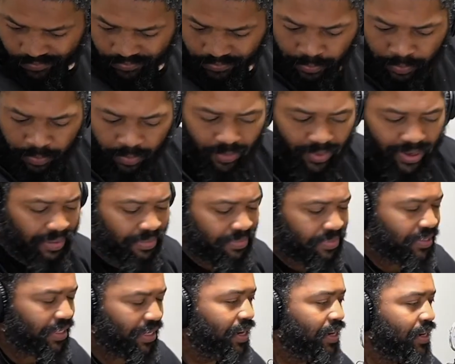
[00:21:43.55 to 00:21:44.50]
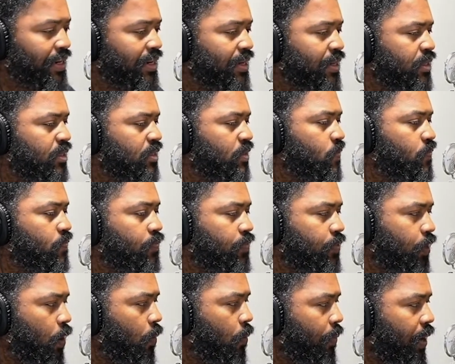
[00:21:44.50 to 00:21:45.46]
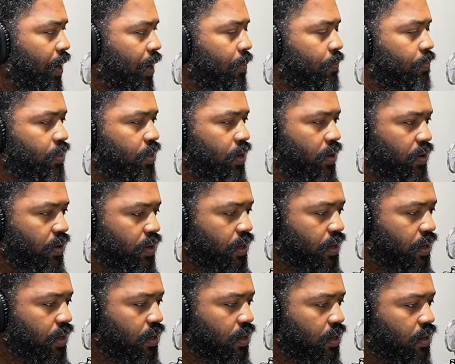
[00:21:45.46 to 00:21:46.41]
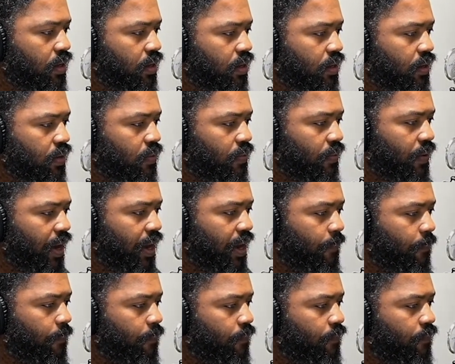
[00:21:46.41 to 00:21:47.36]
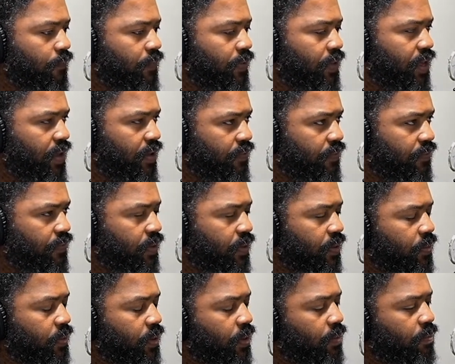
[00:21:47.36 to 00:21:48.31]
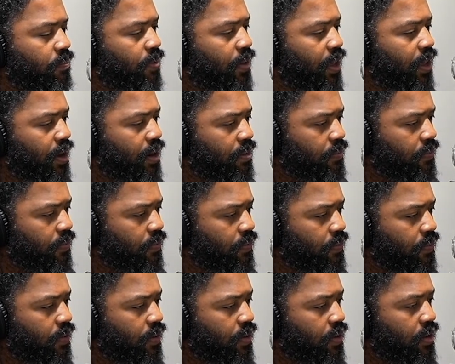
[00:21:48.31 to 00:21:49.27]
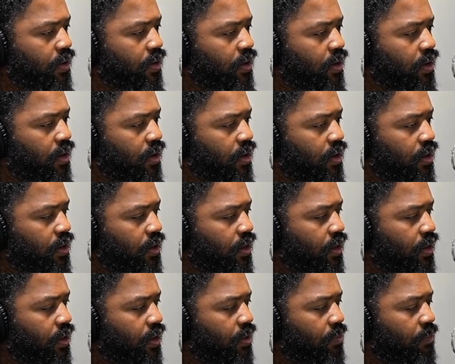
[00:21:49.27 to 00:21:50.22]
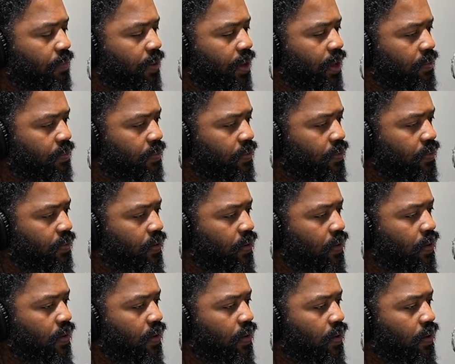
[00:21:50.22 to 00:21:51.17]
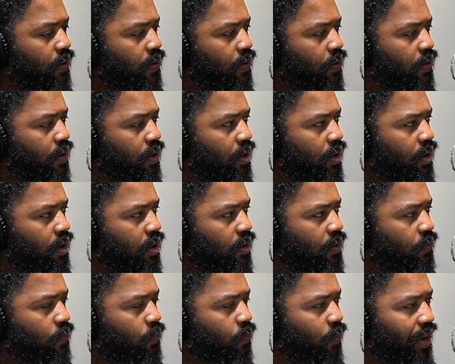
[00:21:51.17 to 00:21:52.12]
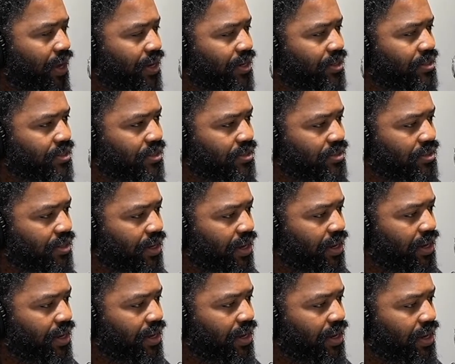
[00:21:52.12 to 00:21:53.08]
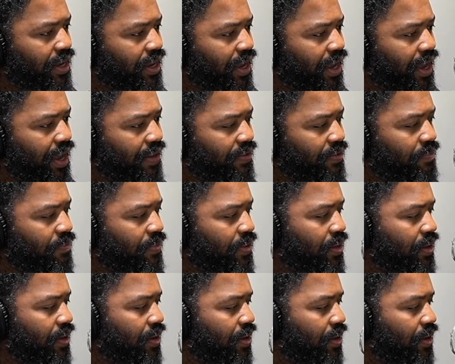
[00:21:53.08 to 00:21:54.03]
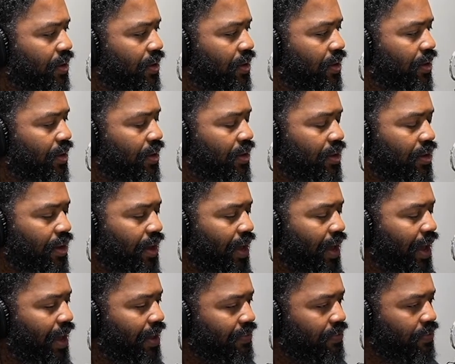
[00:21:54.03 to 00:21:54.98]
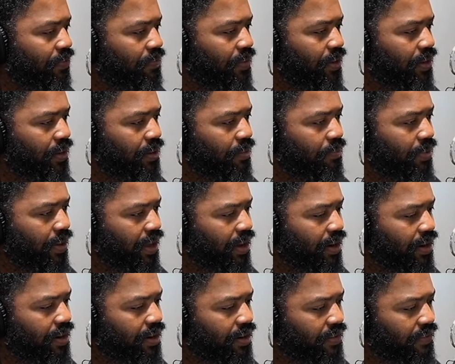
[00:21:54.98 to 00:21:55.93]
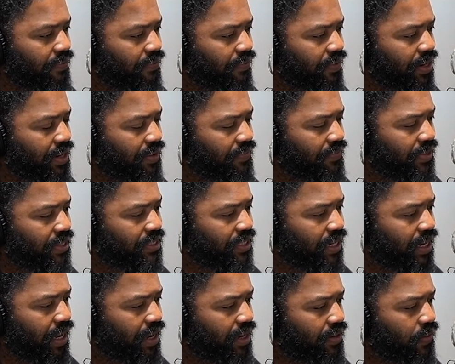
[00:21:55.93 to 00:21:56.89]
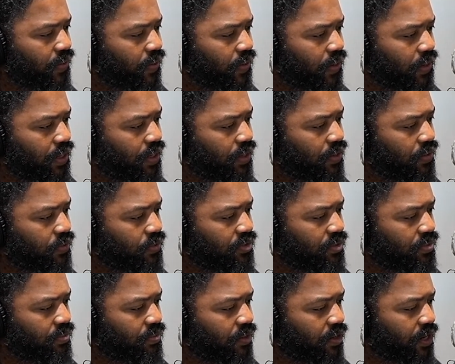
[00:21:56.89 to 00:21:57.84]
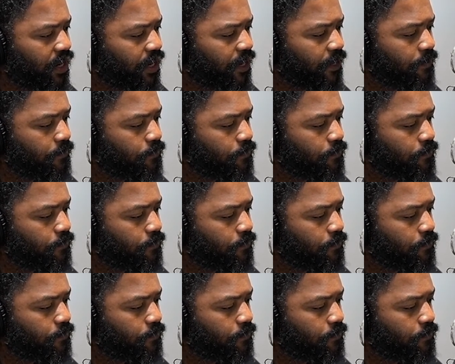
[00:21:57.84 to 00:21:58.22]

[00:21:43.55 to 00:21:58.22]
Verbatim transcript: But what I'm saying is don't pay him 30 right? Giving them compatible, uh, c- compatible wages. Like it, it has to be, it has to be competitive. And if it's not, you're gonna lose them. All right.